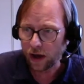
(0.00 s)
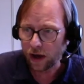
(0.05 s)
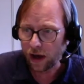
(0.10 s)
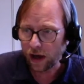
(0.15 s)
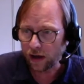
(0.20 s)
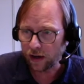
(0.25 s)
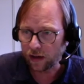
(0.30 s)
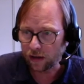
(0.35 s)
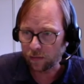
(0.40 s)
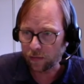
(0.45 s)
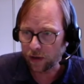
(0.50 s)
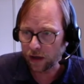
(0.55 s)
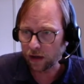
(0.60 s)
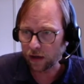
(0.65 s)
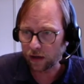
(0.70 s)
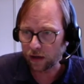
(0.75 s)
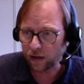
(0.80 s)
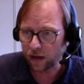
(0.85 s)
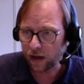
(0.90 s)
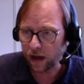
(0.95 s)
and in the
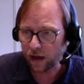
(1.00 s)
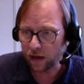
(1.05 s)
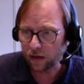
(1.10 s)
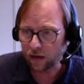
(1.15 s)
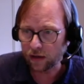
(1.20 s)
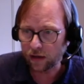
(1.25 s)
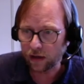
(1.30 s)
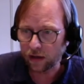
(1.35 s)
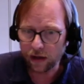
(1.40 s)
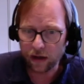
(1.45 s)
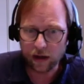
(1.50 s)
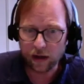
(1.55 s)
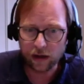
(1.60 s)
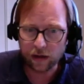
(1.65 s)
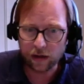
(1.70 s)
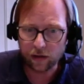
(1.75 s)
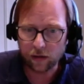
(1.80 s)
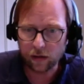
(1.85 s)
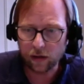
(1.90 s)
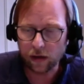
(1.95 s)
middle and the end,
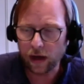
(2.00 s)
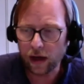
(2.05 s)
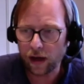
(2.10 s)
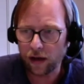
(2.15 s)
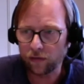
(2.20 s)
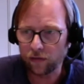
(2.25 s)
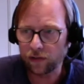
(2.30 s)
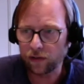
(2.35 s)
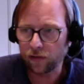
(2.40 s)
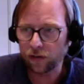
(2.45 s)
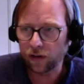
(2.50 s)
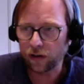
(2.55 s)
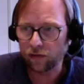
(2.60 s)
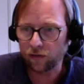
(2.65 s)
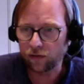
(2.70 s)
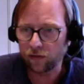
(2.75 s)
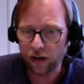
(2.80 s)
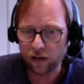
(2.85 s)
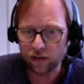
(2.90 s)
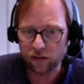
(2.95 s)
it'll have different
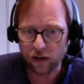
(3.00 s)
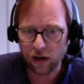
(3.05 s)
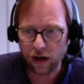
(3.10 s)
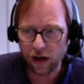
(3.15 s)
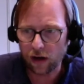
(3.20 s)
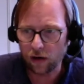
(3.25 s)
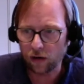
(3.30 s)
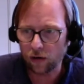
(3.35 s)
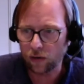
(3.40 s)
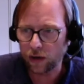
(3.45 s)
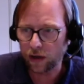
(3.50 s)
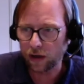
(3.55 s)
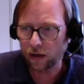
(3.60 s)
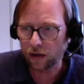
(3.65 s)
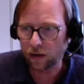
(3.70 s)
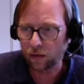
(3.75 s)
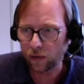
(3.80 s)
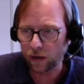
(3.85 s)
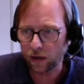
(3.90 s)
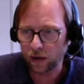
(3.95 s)
effects on how
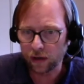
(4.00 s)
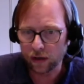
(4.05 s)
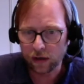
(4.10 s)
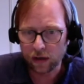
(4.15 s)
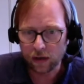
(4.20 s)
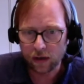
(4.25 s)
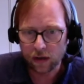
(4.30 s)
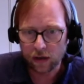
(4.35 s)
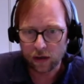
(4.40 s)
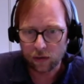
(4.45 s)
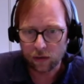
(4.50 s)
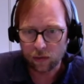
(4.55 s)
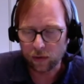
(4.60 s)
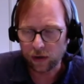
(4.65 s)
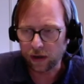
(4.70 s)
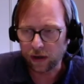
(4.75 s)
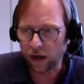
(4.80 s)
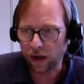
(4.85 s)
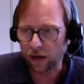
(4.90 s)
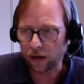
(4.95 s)
quickly we
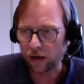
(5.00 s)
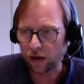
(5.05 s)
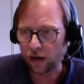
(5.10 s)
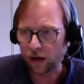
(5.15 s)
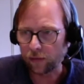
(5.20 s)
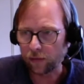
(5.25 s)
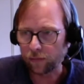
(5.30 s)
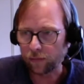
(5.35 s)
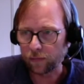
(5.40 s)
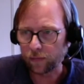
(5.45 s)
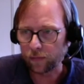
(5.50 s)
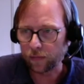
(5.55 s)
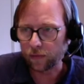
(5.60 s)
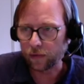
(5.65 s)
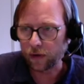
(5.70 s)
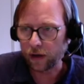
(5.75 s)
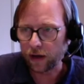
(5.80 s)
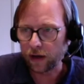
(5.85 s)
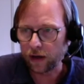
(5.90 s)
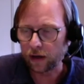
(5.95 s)
get
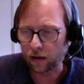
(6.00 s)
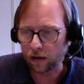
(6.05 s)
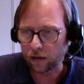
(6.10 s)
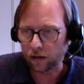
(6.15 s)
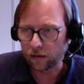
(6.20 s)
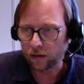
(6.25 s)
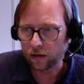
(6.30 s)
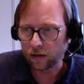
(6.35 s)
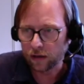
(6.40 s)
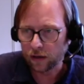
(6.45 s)
ill.